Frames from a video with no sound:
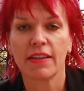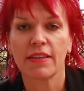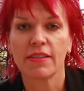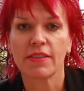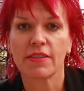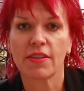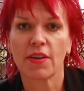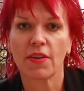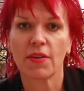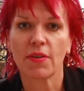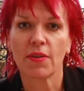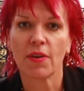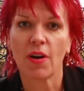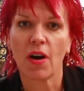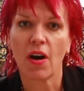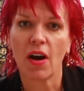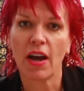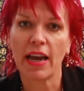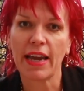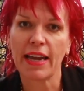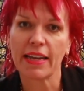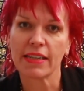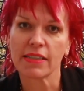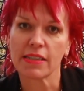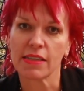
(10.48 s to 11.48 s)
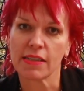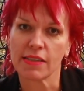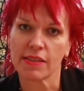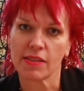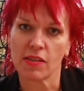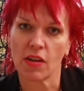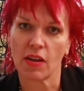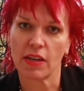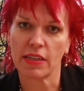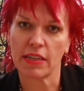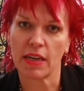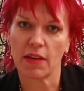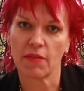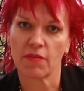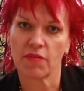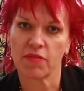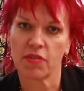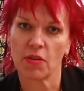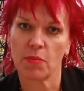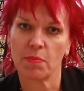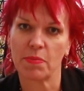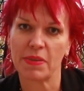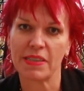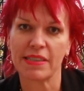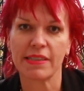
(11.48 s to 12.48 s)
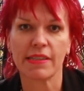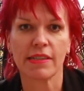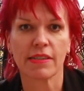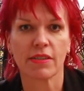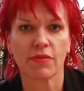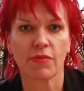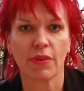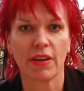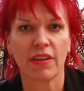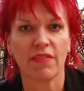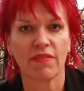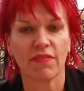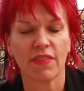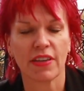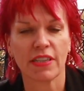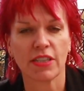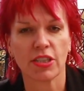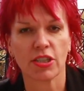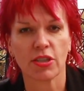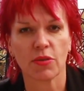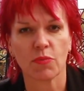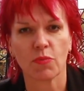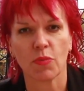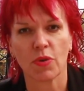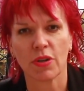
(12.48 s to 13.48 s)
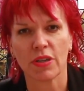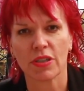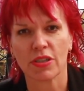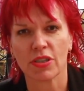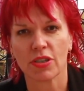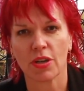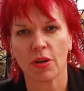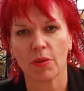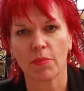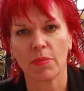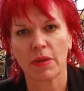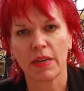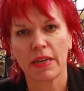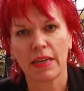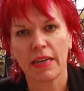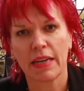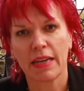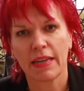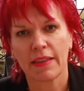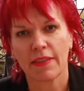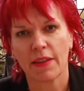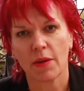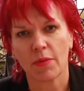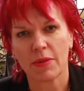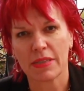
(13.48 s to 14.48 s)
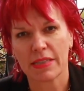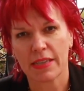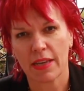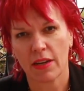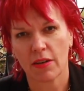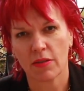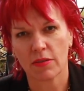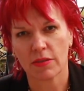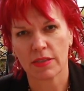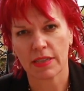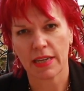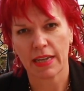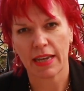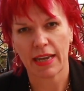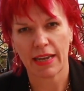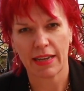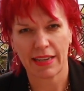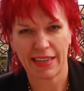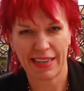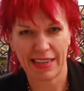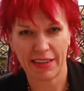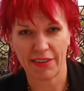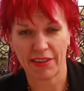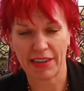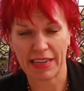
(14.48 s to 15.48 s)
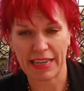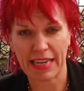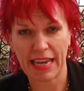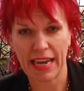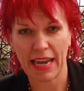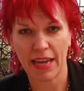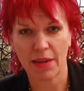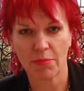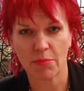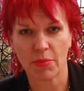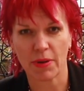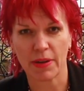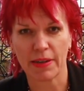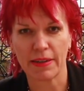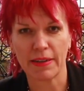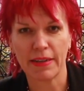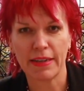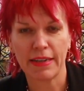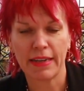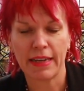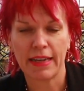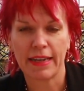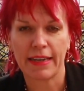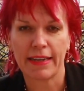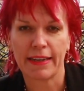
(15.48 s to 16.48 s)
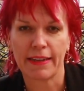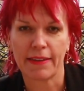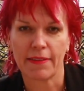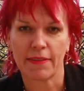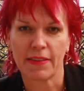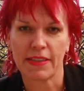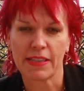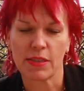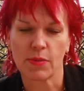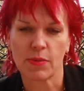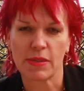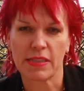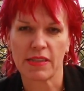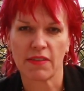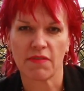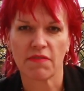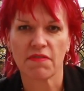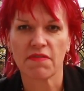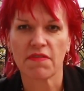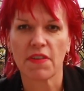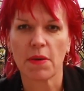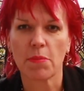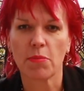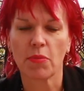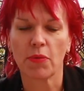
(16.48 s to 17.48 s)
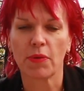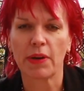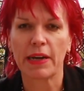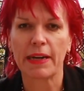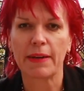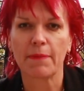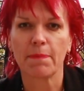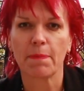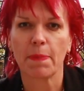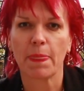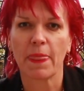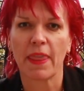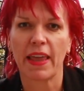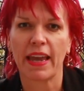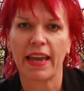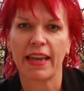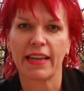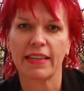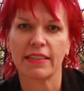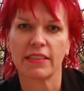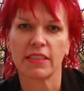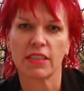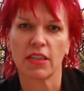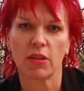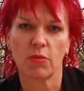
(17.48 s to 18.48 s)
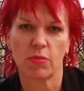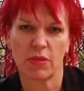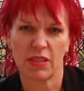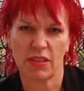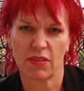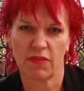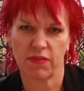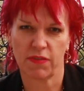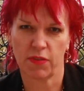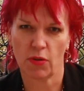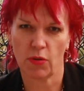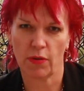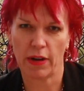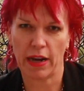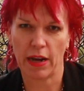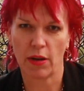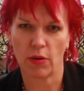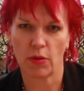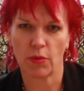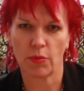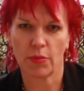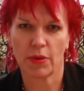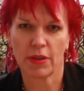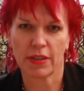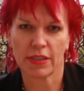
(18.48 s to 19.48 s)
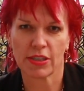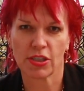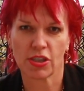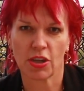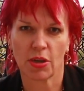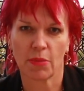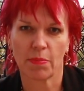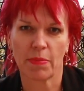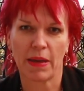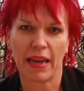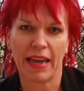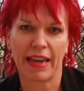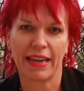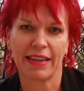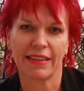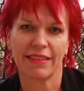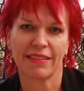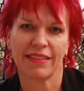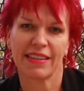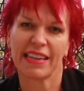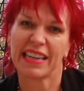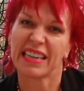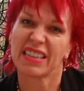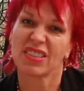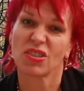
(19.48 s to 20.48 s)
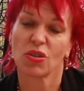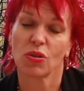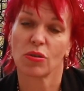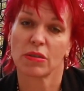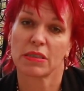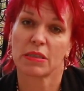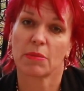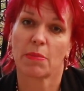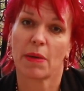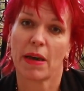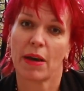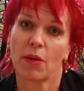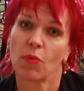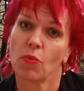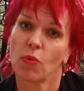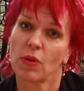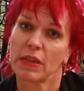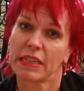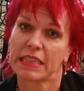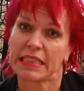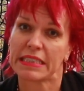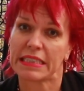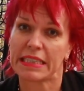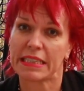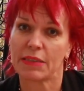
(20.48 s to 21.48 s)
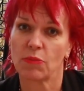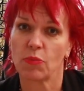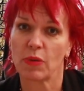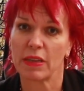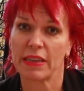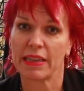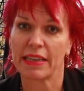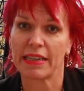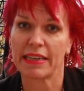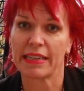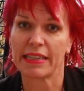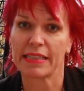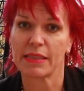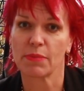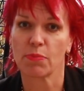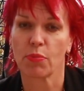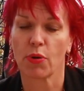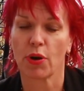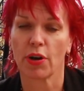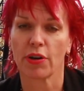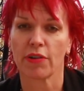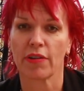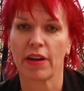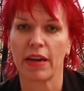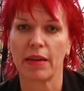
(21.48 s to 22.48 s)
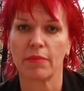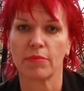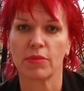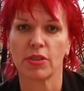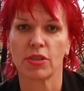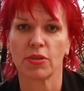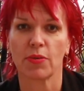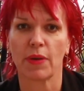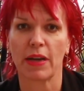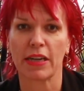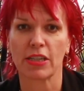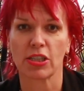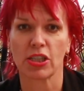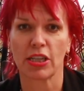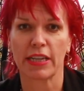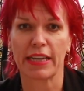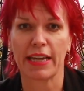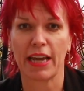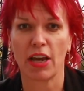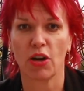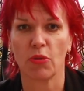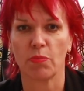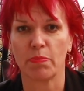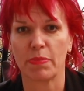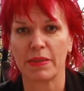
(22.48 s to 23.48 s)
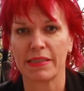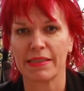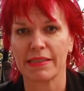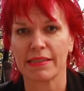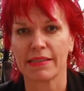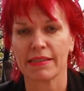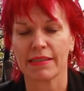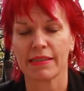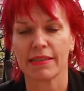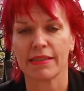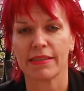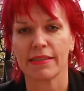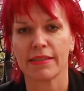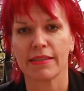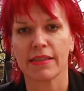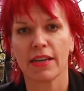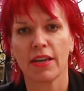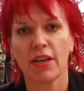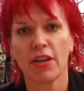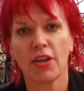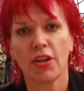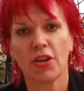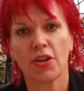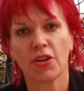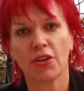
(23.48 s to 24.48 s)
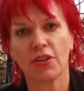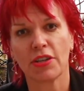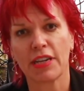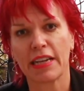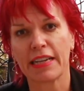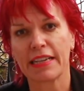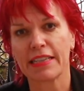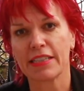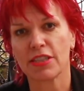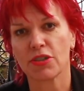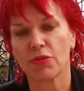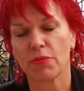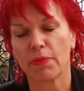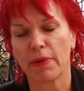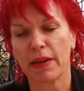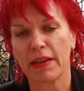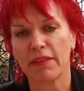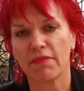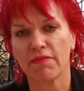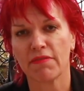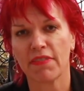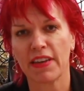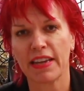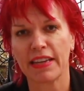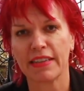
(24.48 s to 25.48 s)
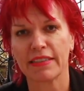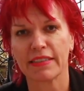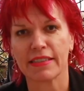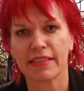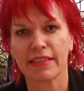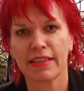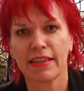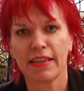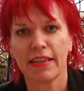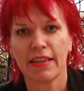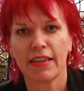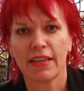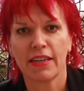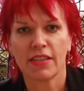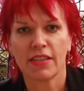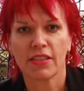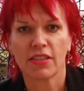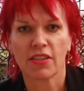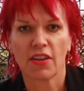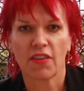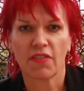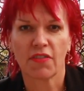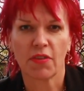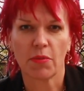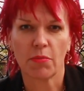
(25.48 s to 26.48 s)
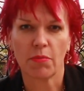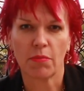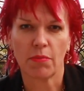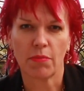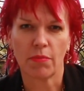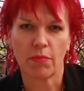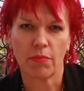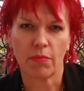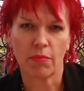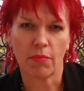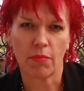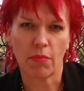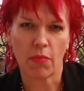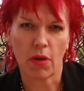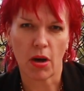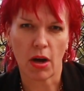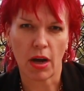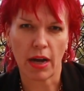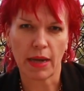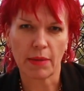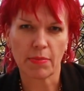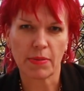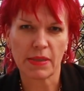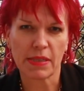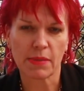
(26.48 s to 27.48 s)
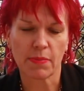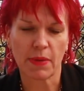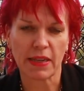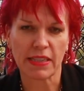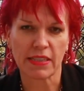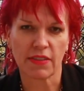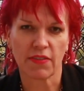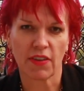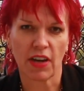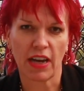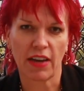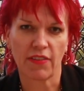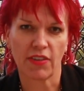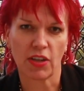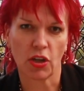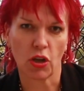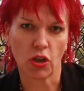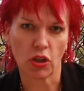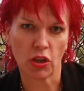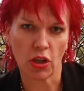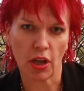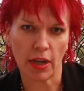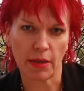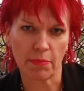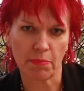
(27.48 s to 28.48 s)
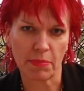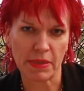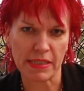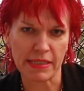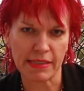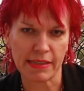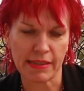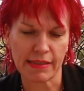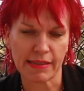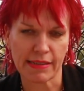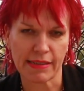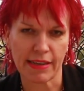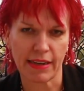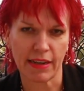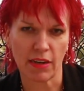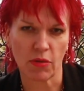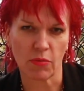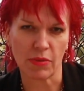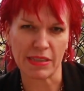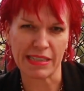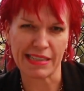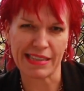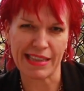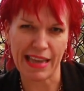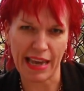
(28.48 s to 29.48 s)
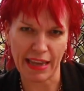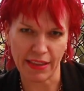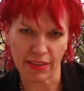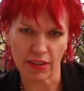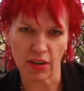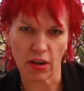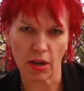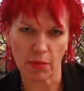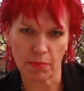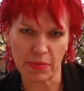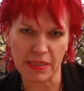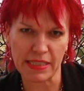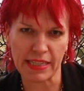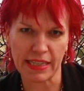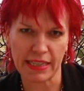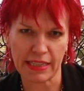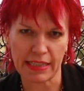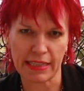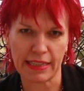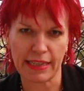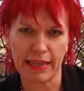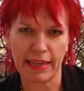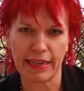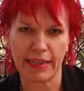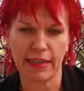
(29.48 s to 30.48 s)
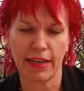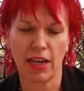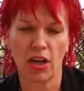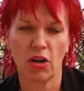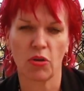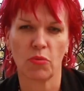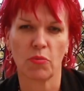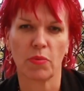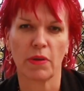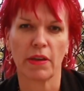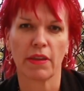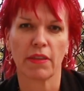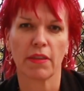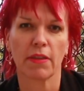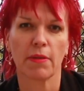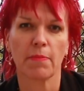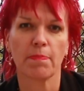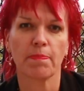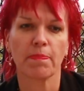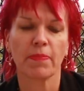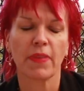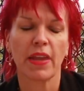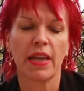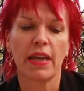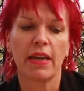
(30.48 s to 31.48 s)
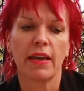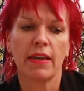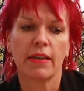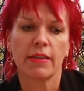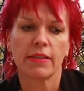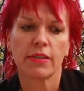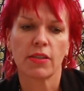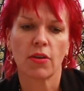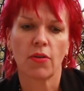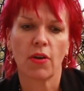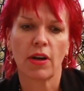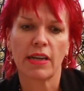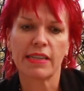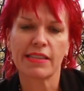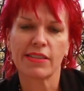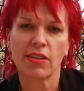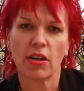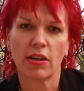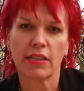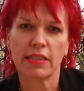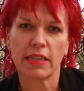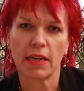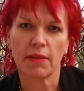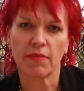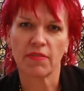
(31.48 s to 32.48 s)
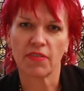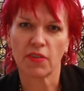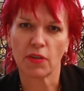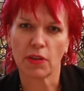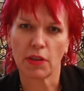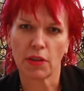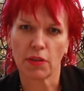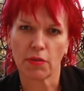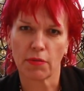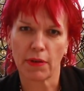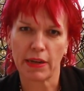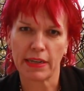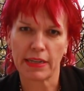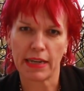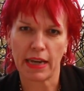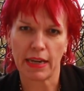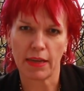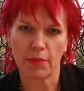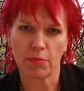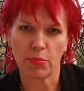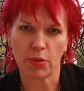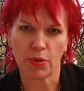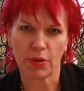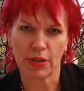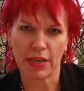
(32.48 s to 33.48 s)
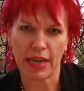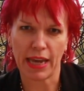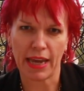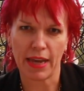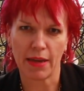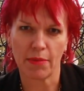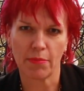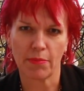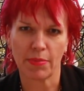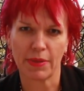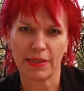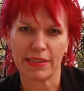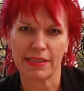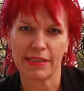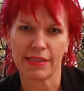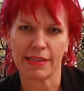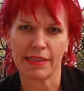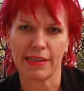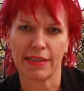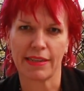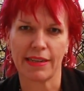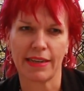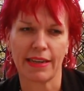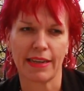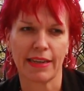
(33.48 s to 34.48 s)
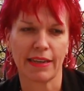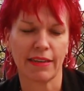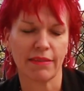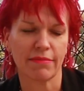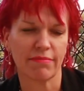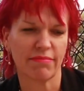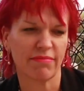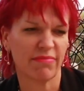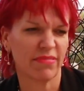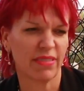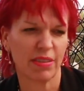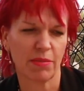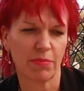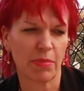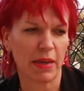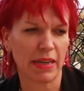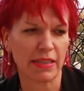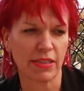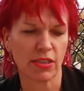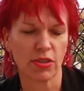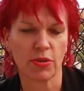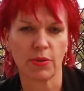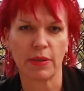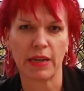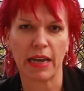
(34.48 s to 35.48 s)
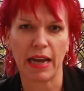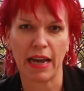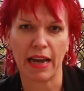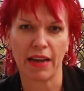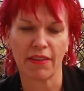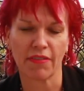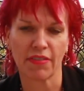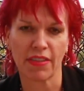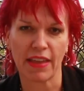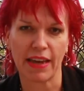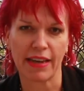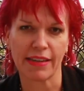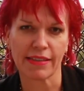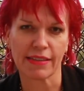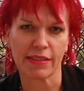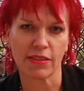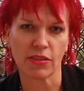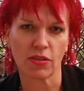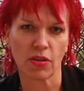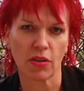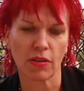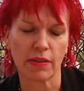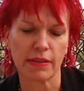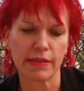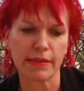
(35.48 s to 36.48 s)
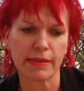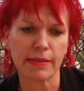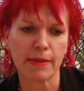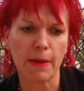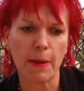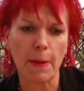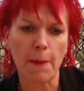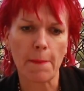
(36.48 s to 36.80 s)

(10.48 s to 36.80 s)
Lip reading: So I actually signed up for a business reinvention workshop that was held here in Canberra, and this was in February, and it was a 4-hour workshop, and Nick talked about what he did within his program to actually help businesses who needed to reinvent. So from my perspective, I have an online business, and it was that I particularly needed help with. So I signed up for the 3-day boot camp in Sydney, about $2,500,